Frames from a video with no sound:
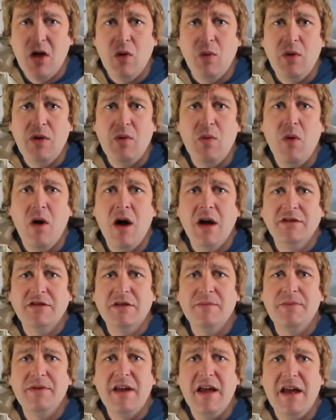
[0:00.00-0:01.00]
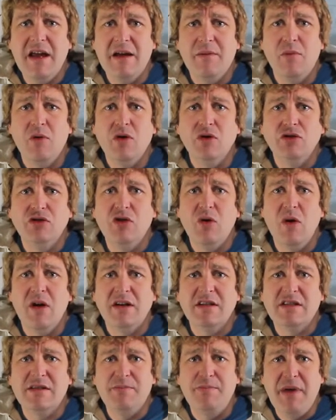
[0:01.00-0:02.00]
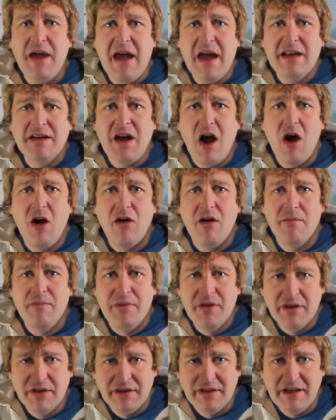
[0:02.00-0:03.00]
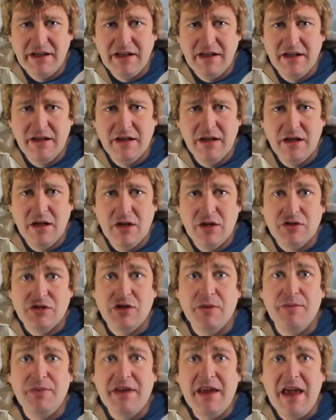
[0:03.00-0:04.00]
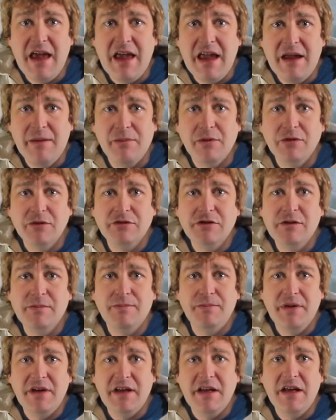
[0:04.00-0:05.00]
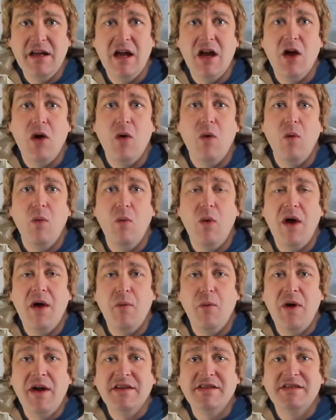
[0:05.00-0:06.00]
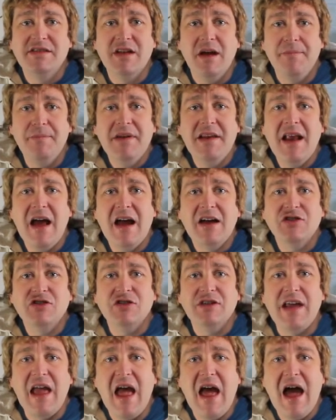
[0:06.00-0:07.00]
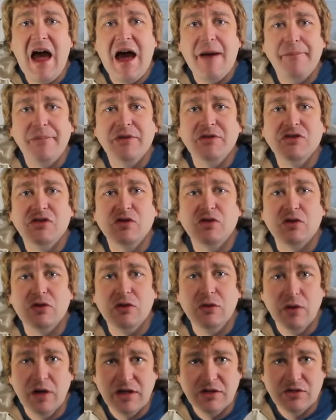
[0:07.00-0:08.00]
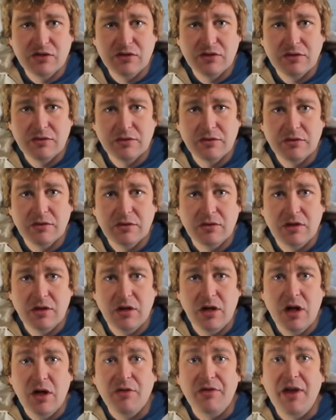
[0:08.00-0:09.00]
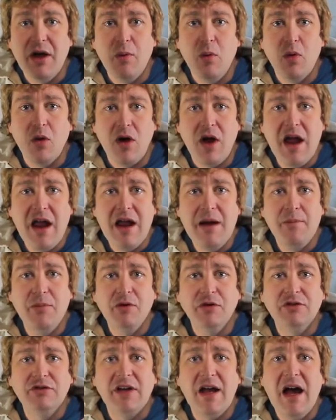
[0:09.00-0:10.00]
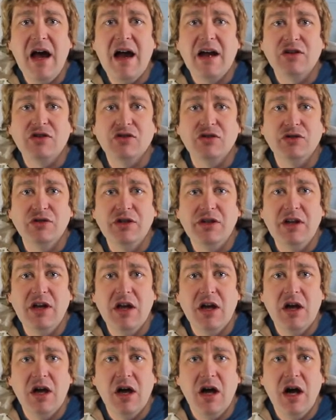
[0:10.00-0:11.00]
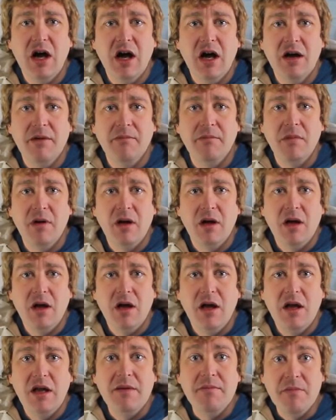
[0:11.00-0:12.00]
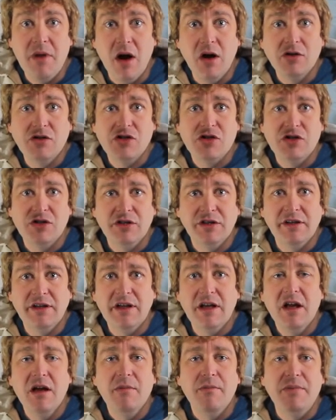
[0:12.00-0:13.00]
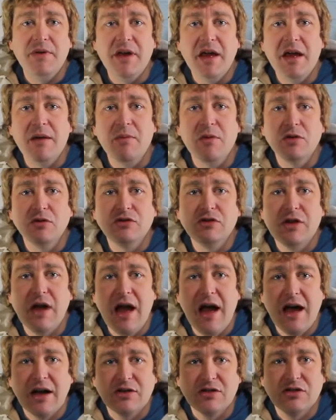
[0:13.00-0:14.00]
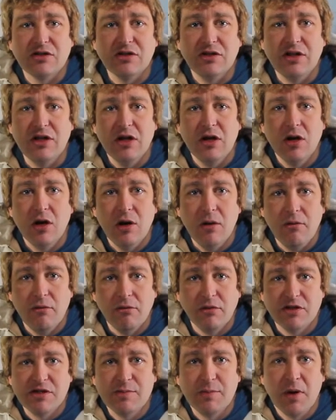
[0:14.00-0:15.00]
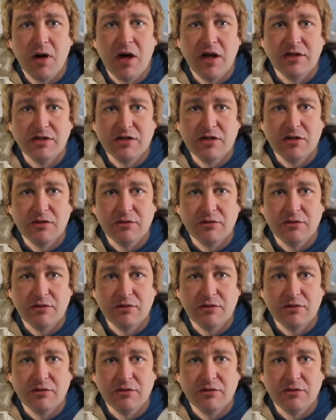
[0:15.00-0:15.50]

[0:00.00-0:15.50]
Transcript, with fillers: We want to be able to expand our ability to be able to be, when something actually happens to us, that we're able to actually emotionally be able to actually respond,